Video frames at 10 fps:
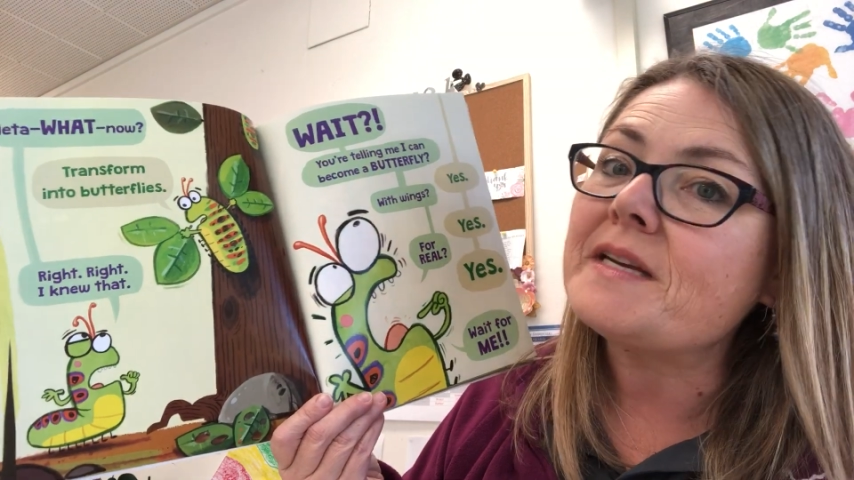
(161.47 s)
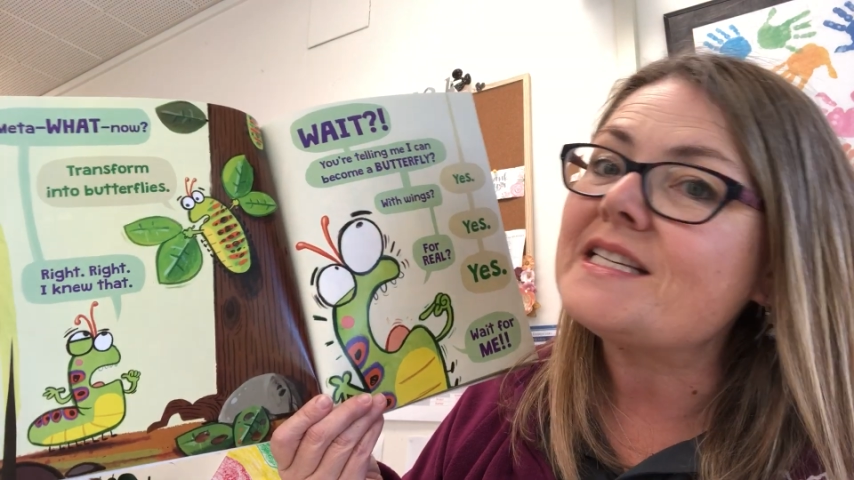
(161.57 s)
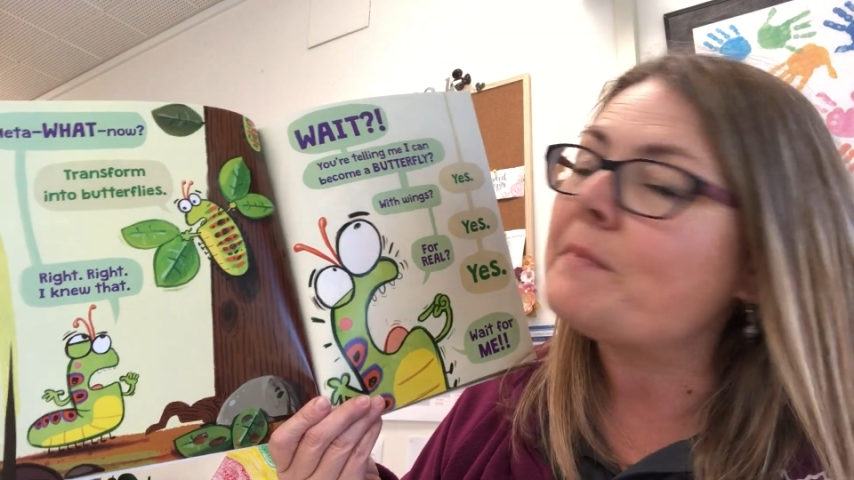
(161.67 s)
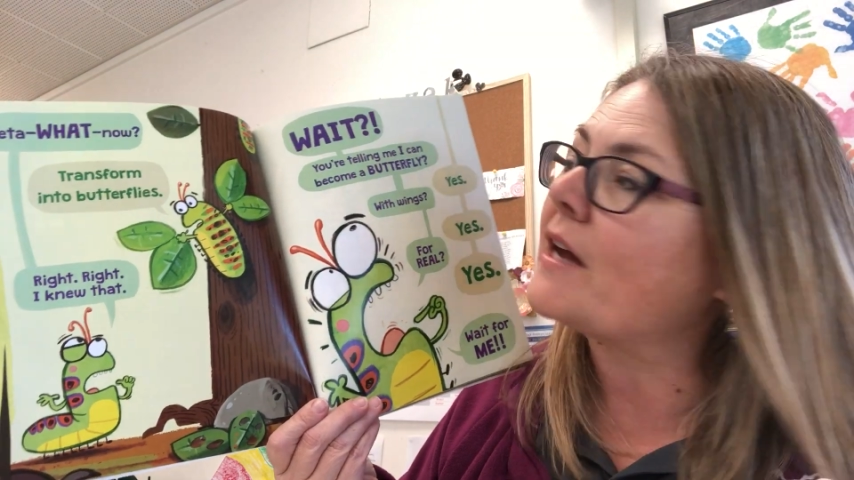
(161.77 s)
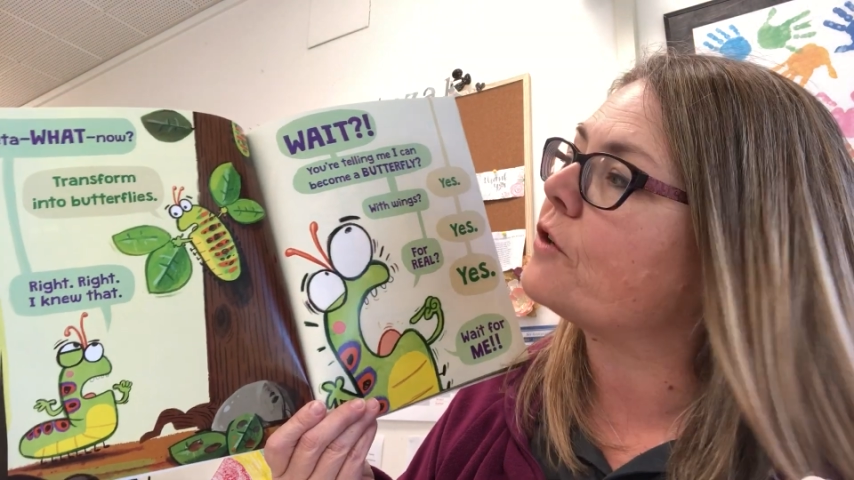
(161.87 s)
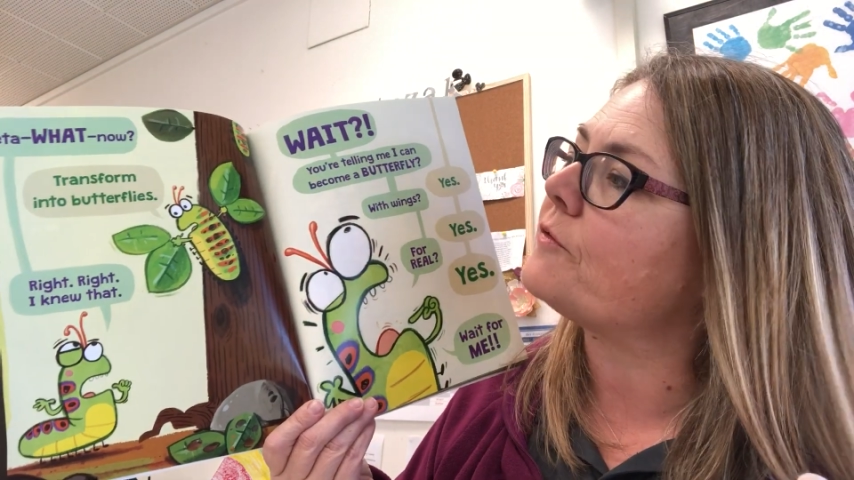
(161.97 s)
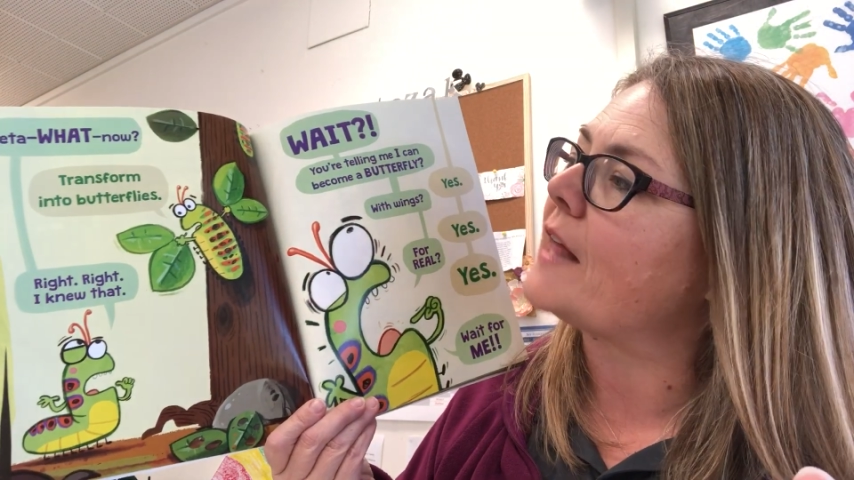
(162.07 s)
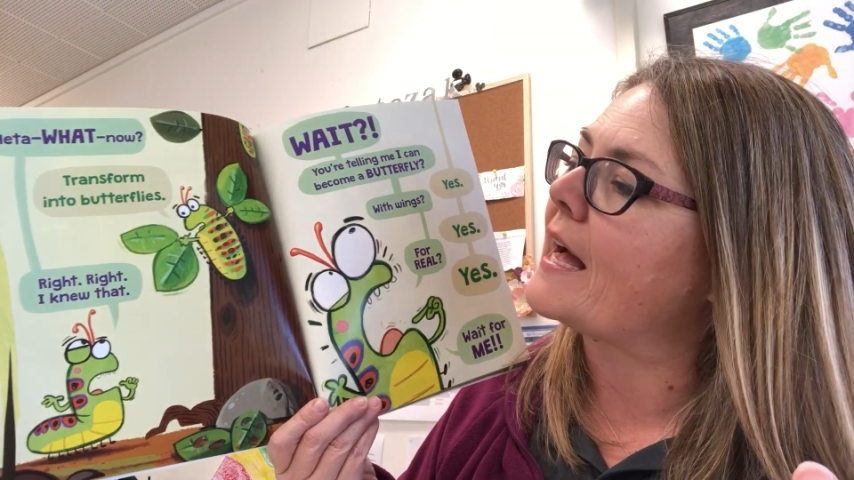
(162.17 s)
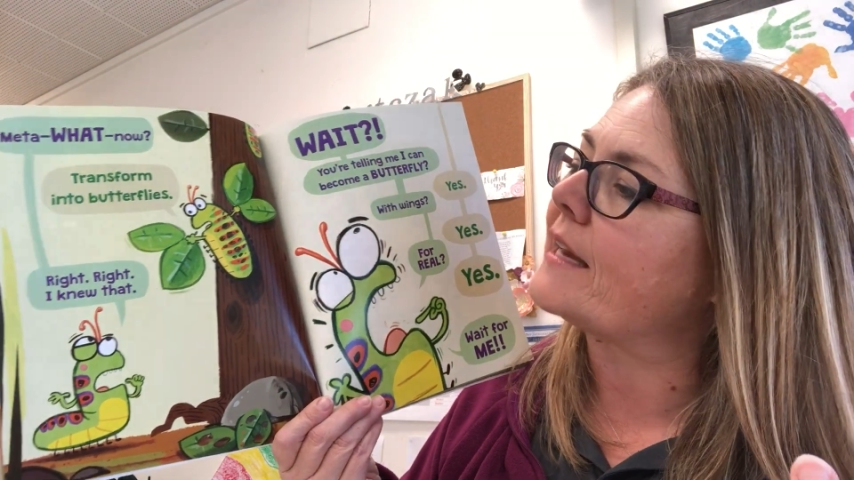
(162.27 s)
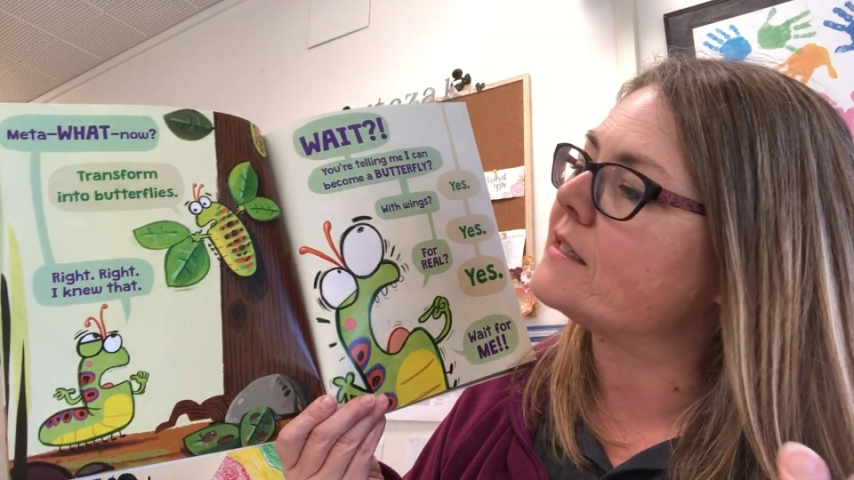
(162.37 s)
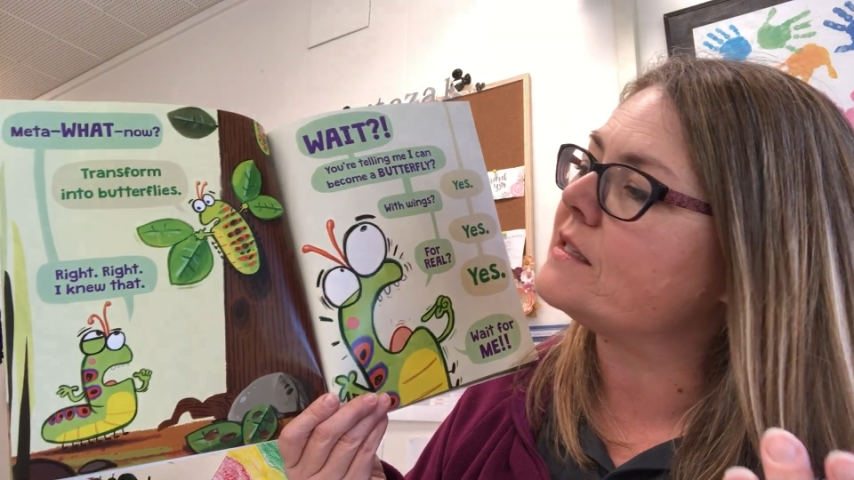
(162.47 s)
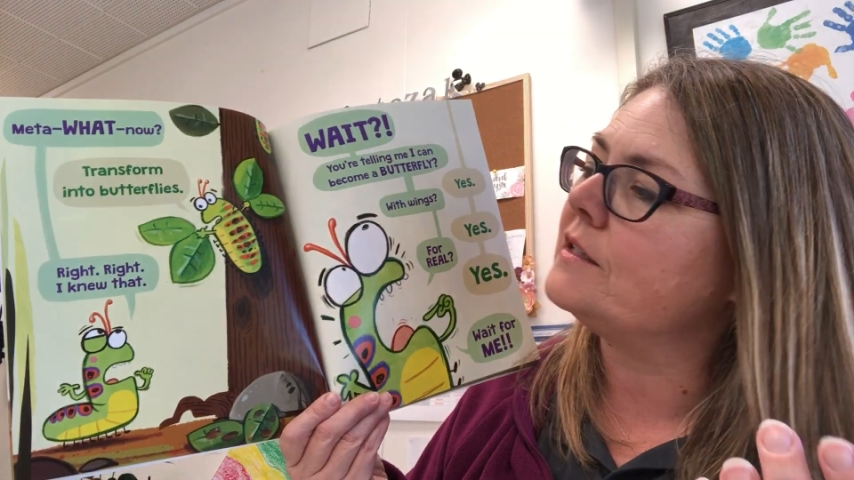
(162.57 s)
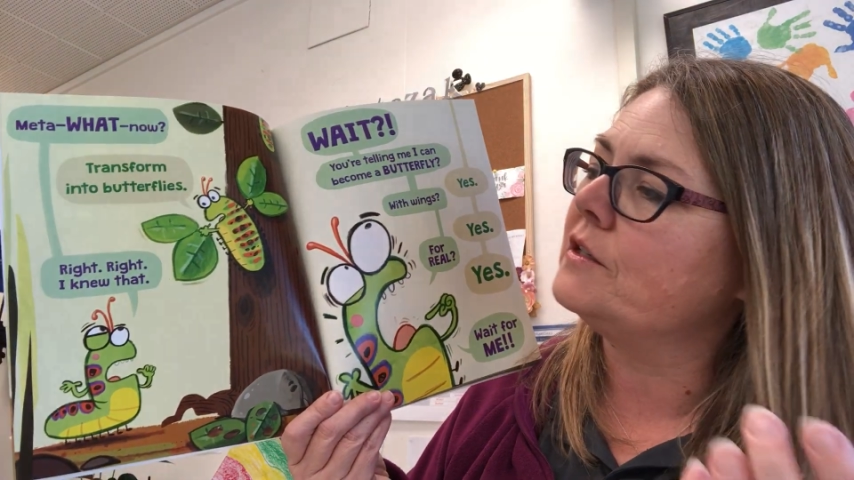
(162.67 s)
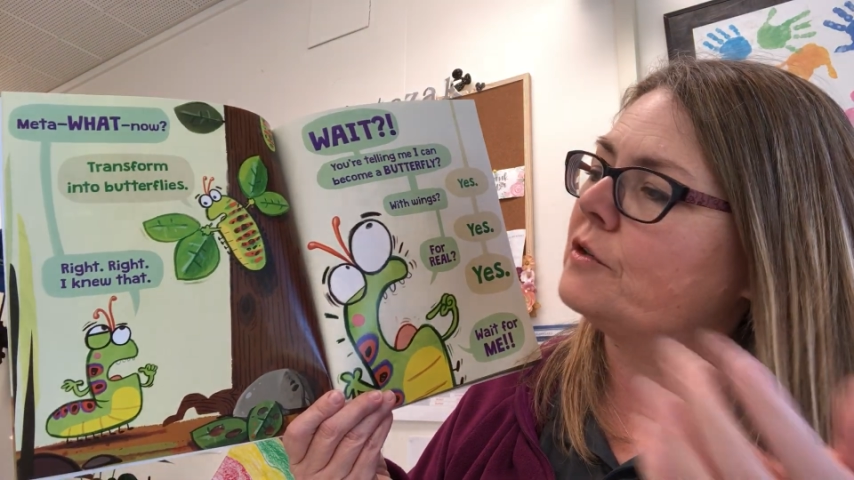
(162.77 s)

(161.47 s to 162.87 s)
into butterflies.